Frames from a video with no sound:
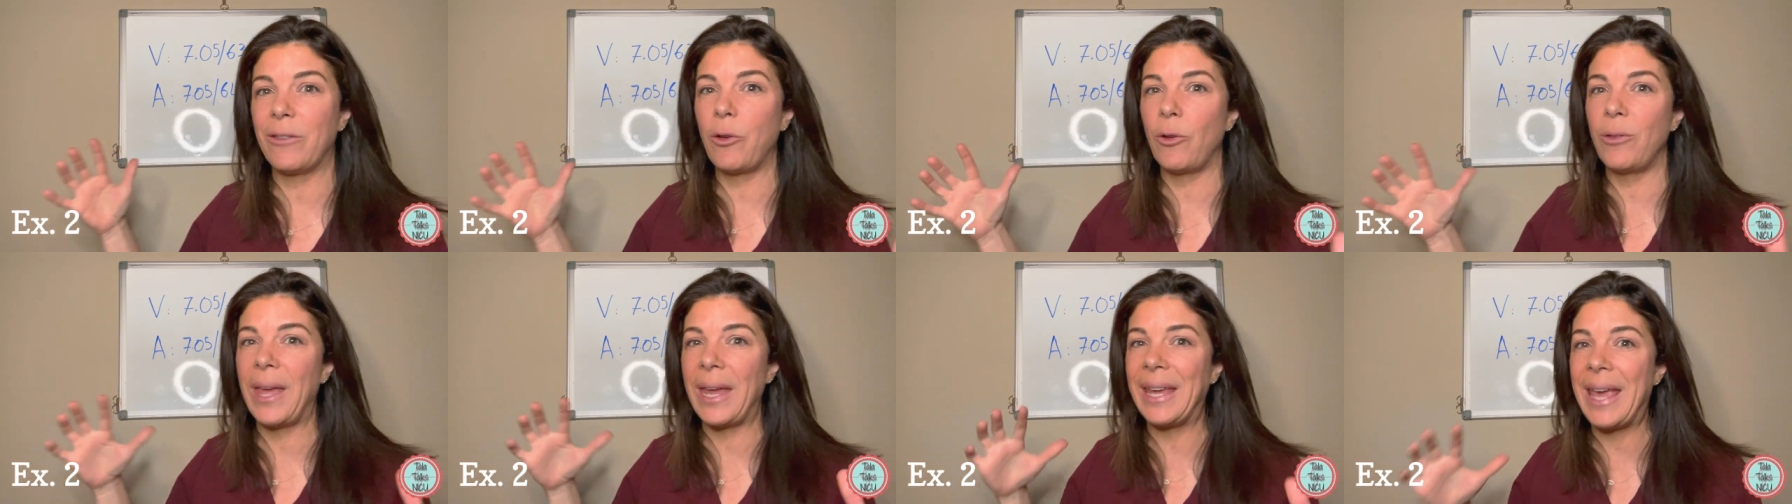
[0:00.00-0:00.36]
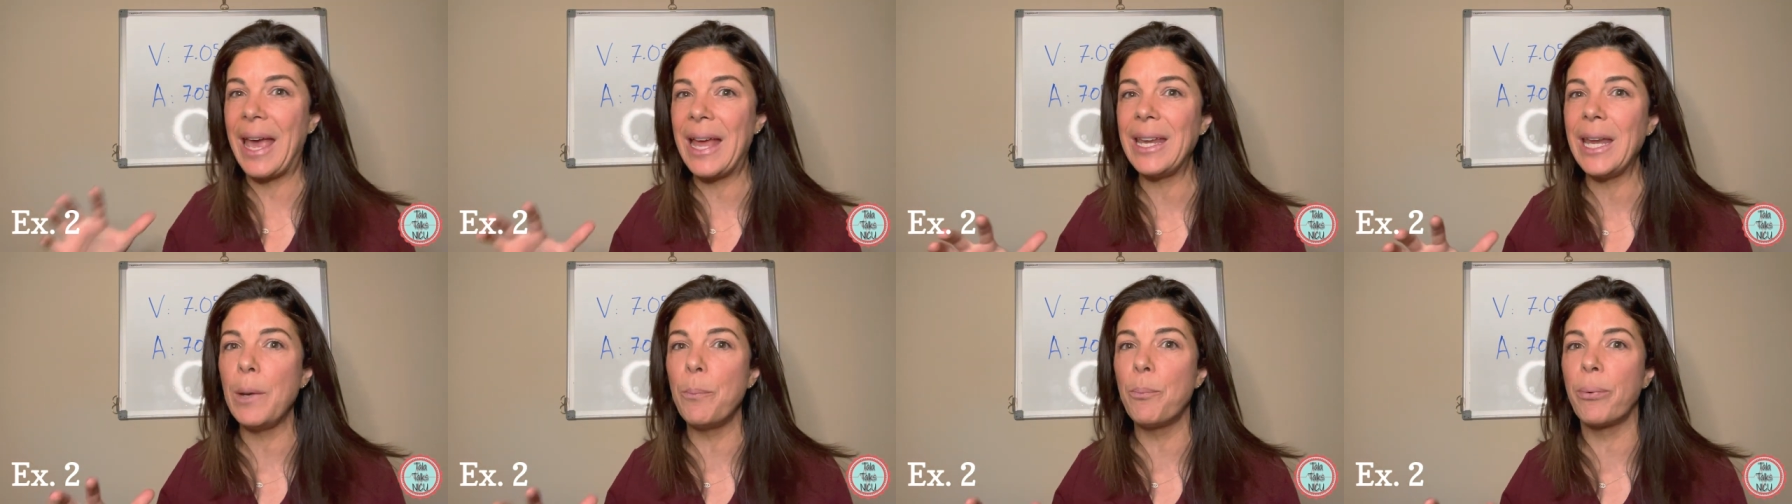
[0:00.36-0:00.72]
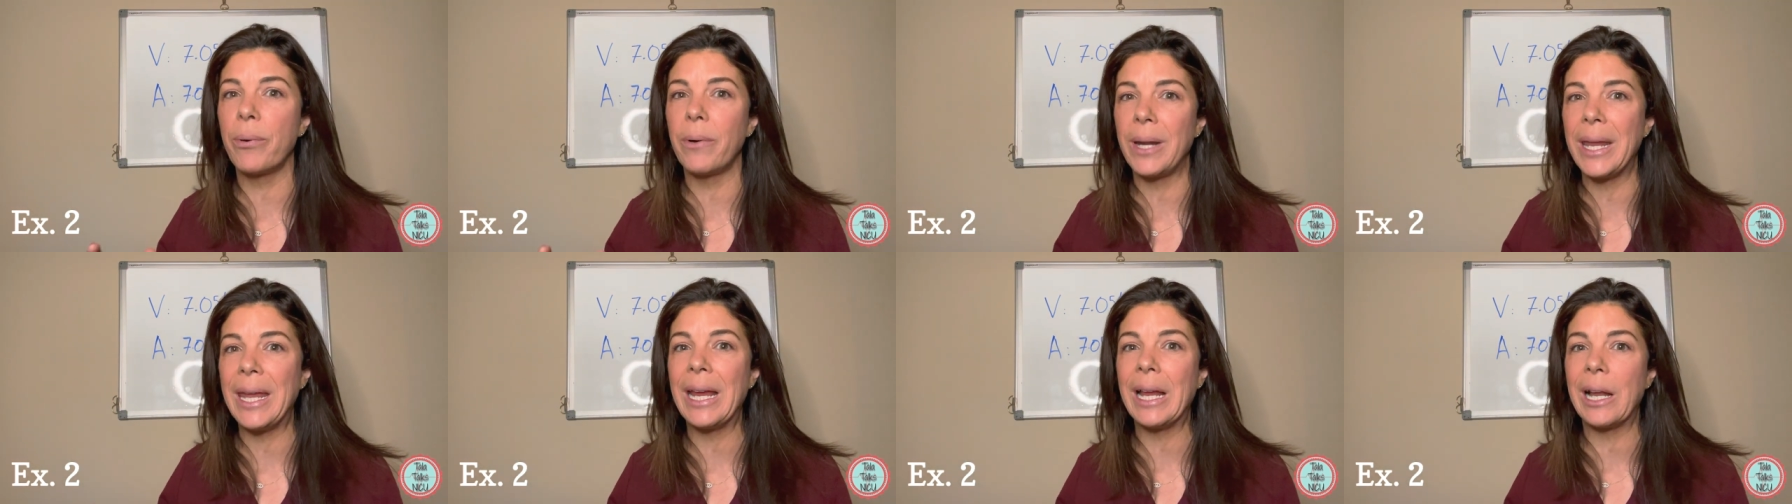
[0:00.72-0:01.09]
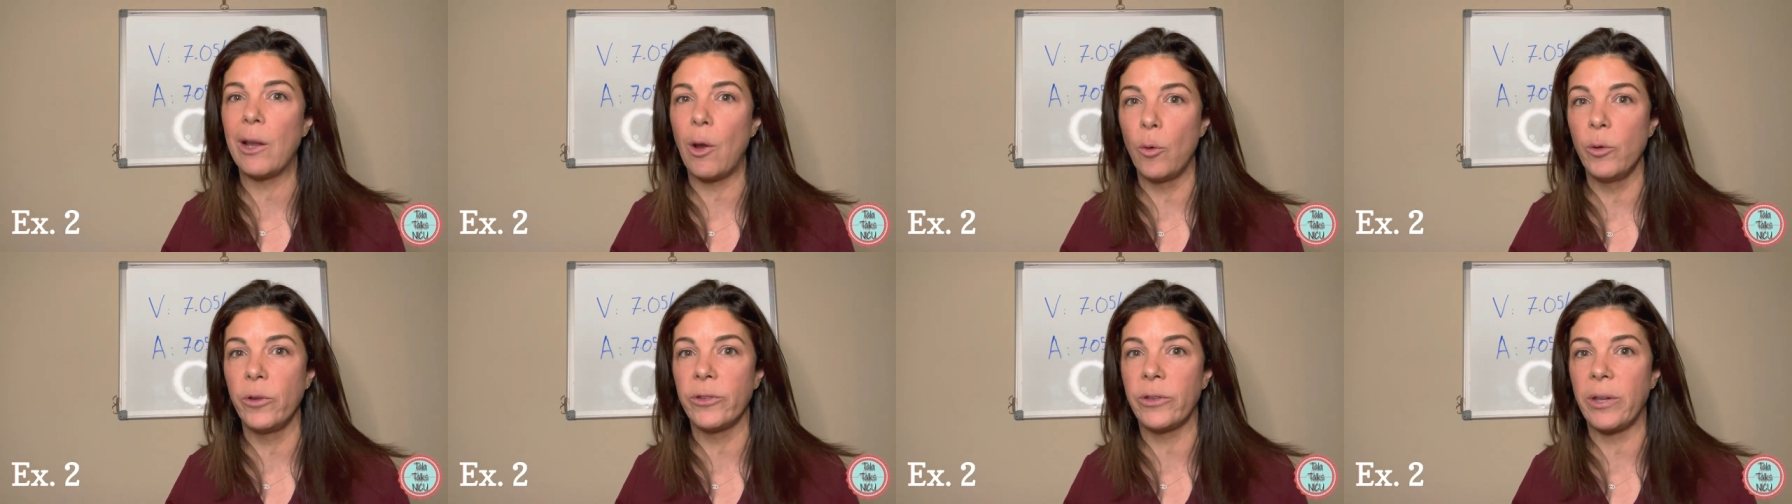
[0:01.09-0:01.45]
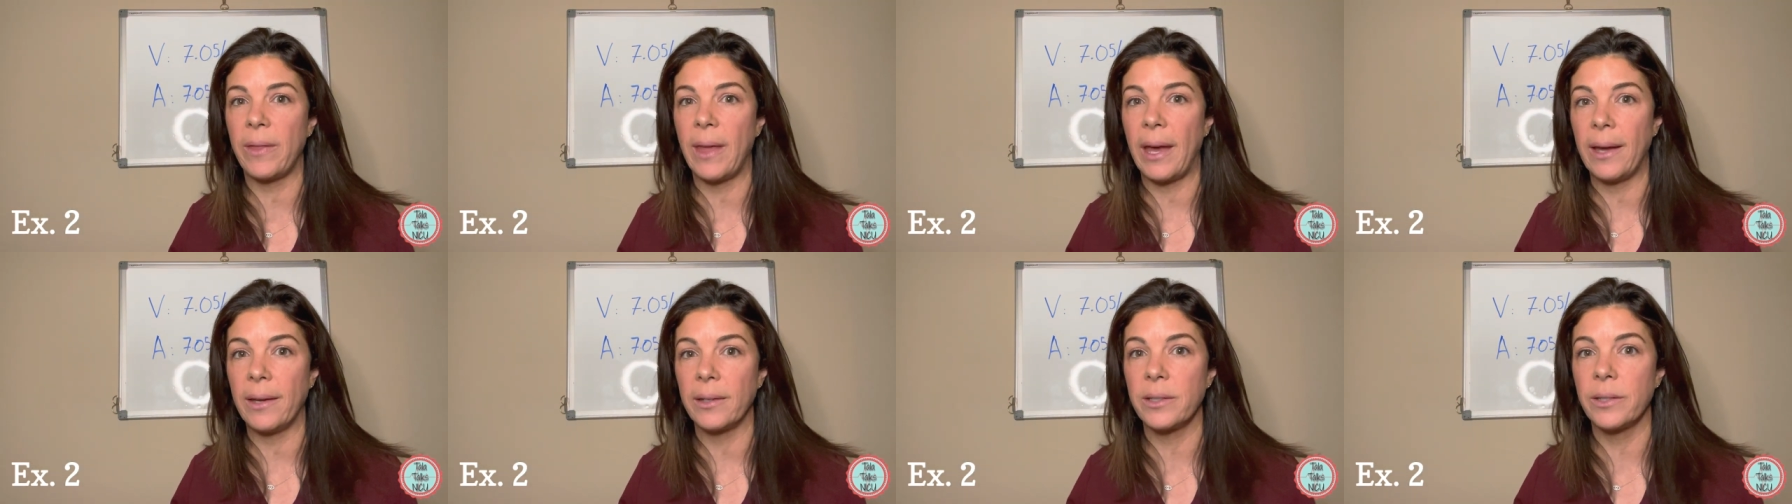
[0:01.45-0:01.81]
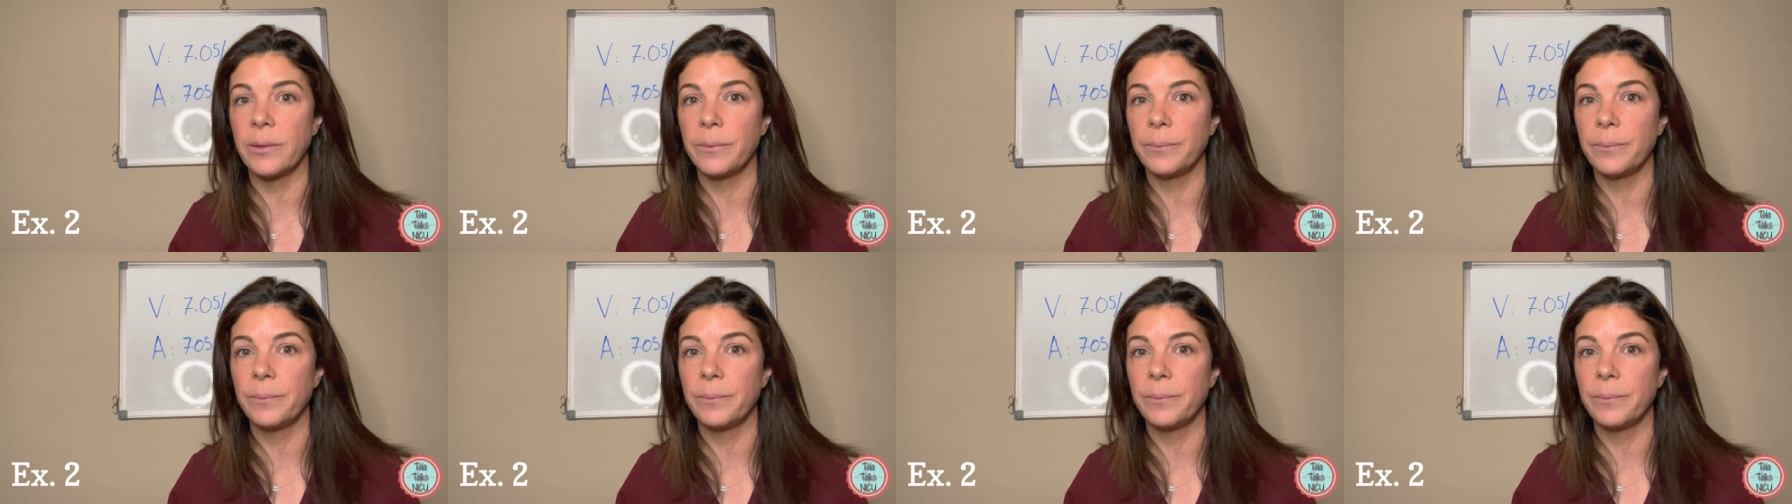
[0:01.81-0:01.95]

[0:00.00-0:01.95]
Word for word: So they're getting pretty close to that.